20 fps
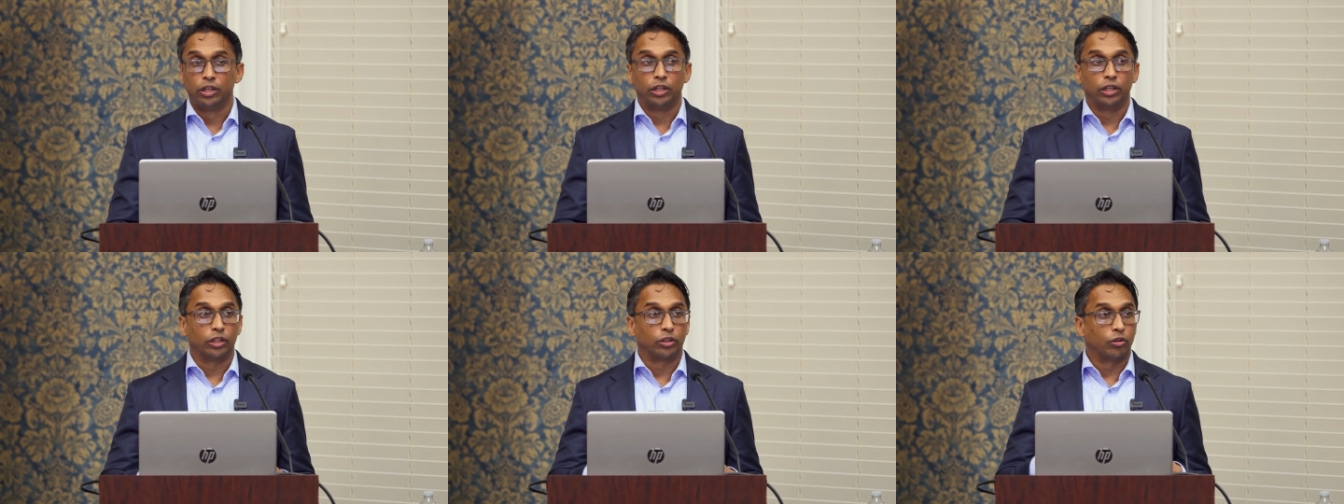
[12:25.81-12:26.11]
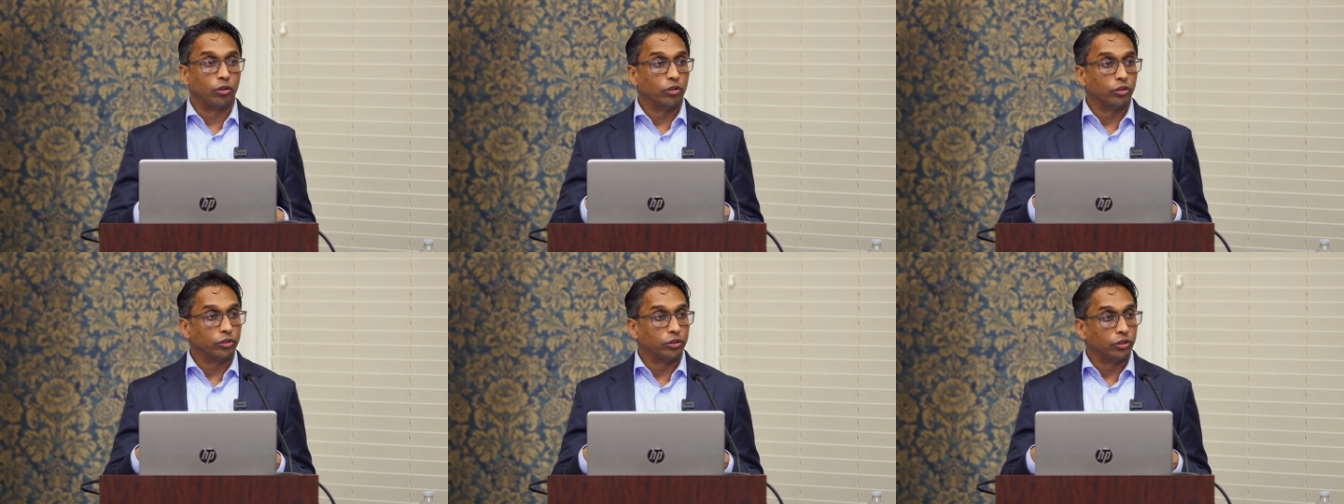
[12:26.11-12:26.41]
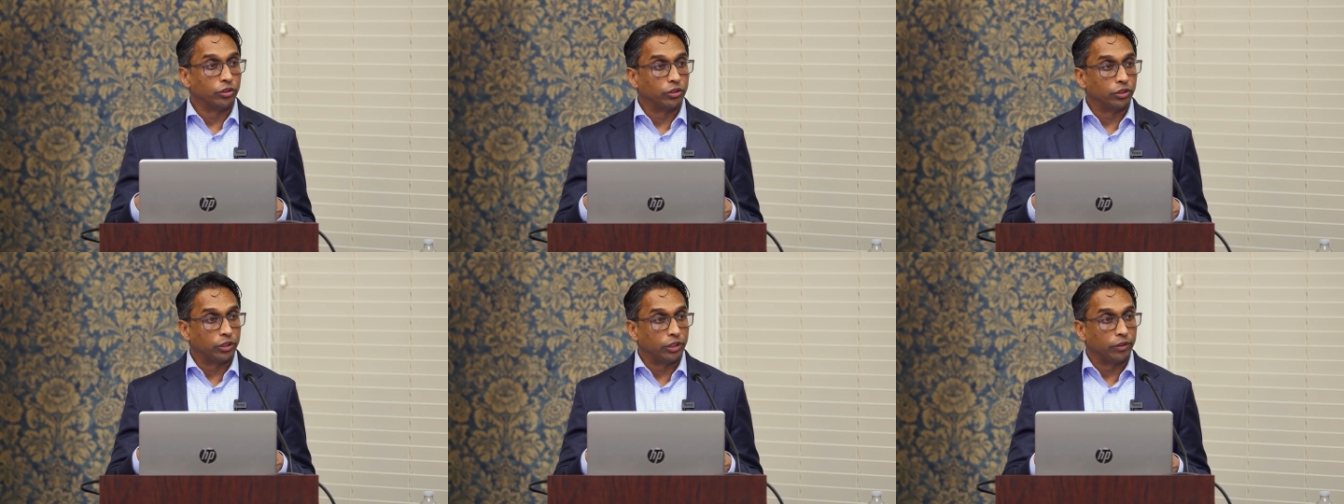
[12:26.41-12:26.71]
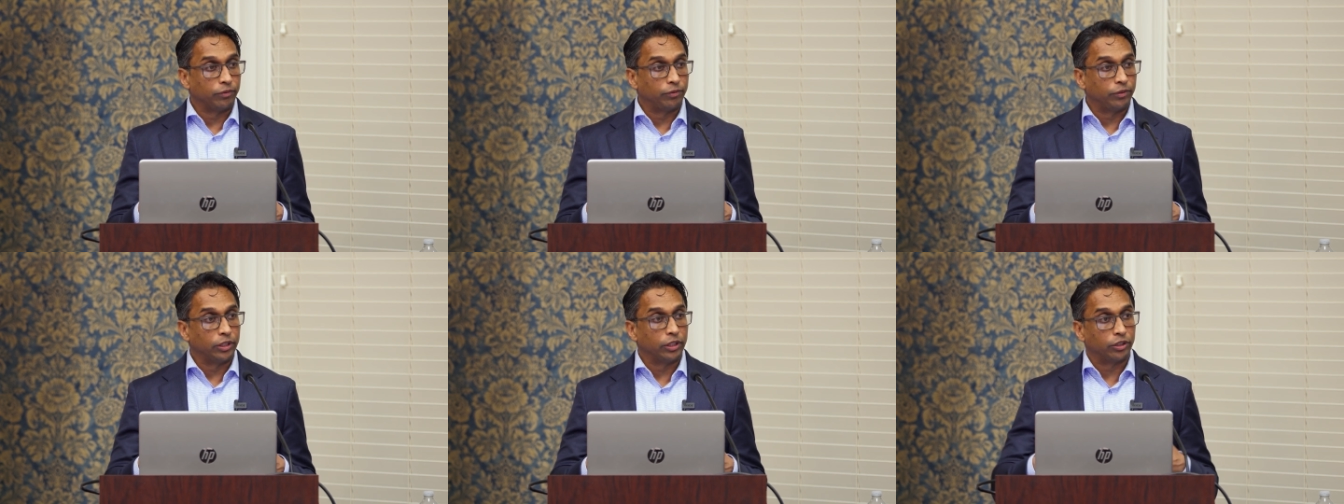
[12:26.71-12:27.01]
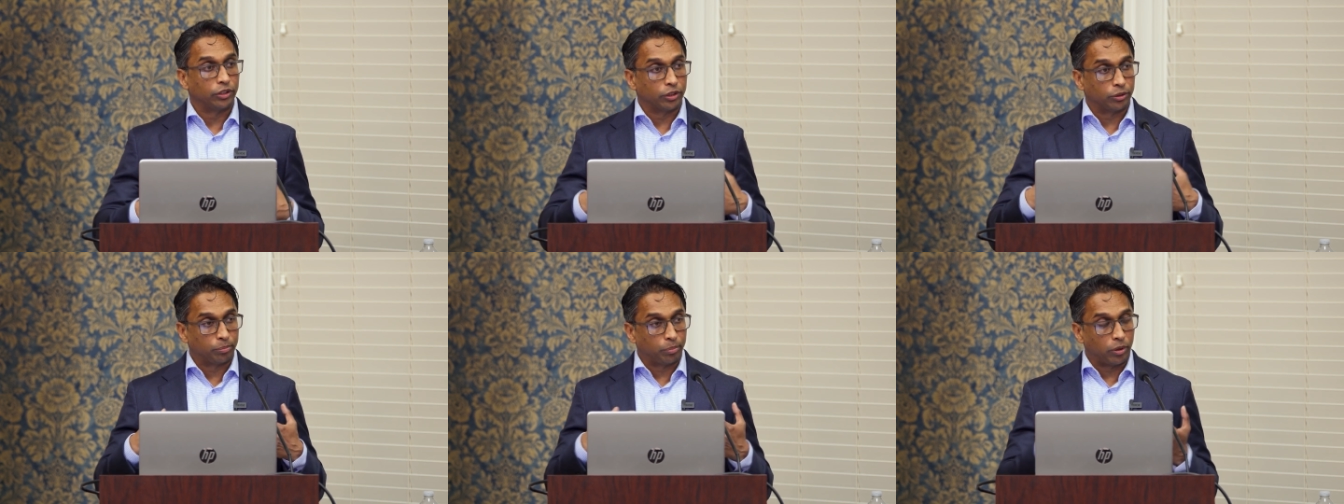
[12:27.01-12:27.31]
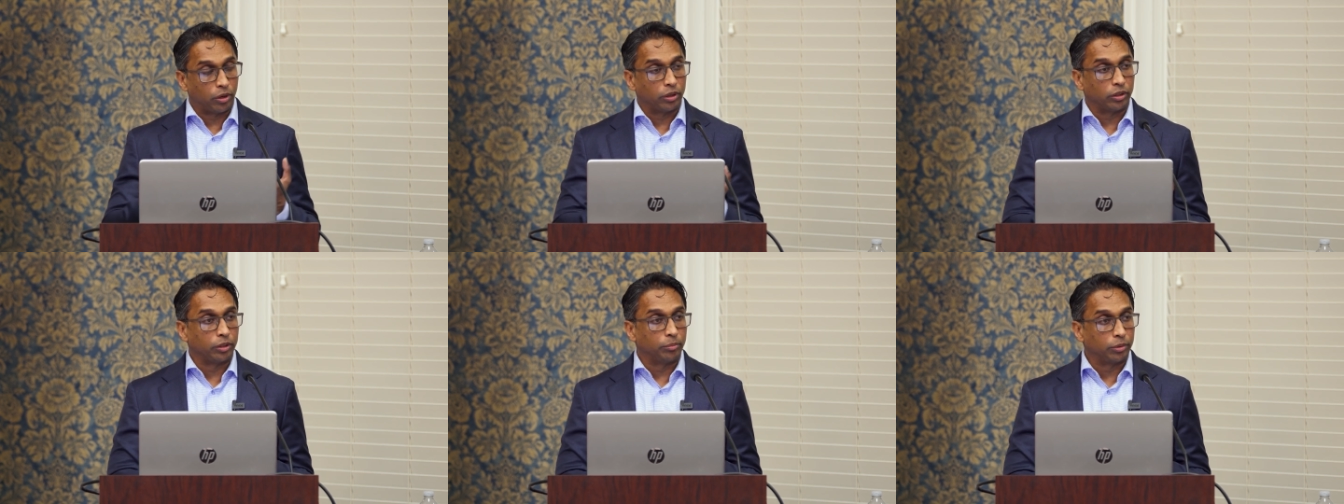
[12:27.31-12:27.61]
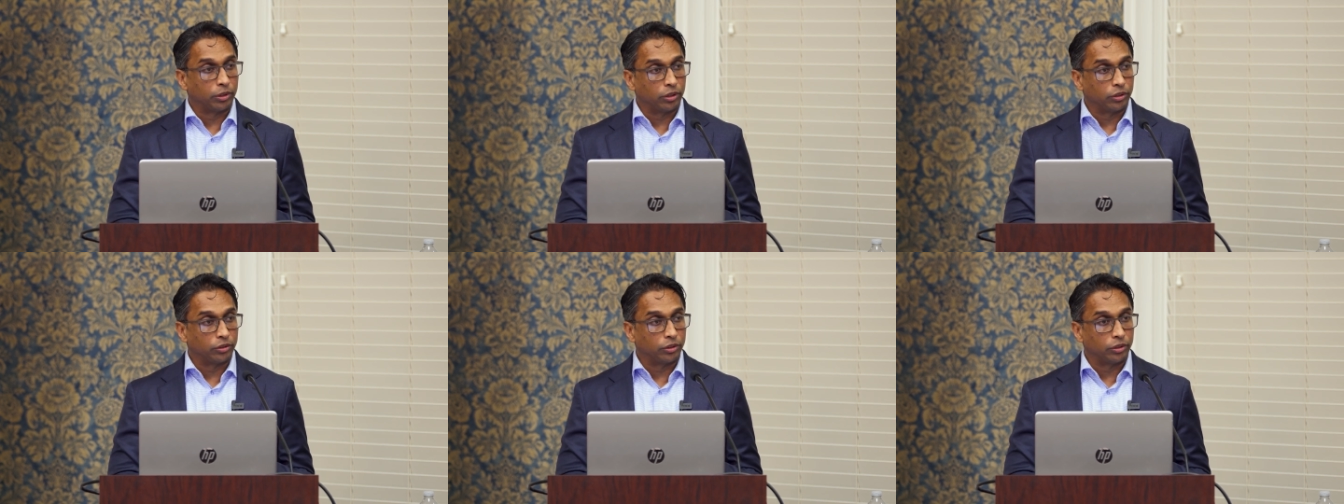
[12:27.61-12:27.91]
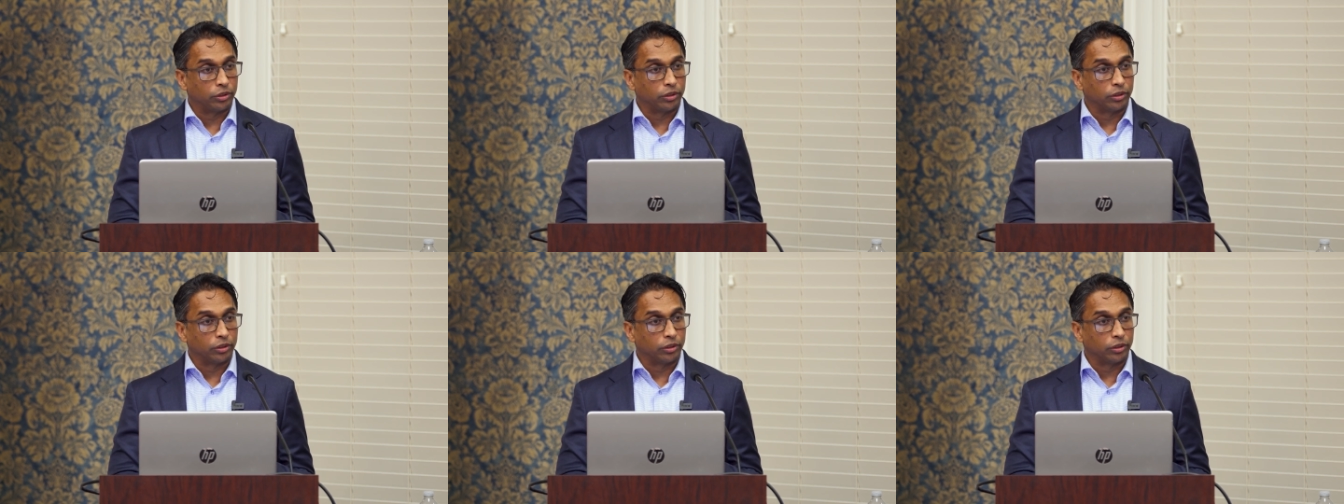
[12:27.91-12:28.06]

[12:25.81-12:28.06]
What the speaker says: it causes stiffening just partly because of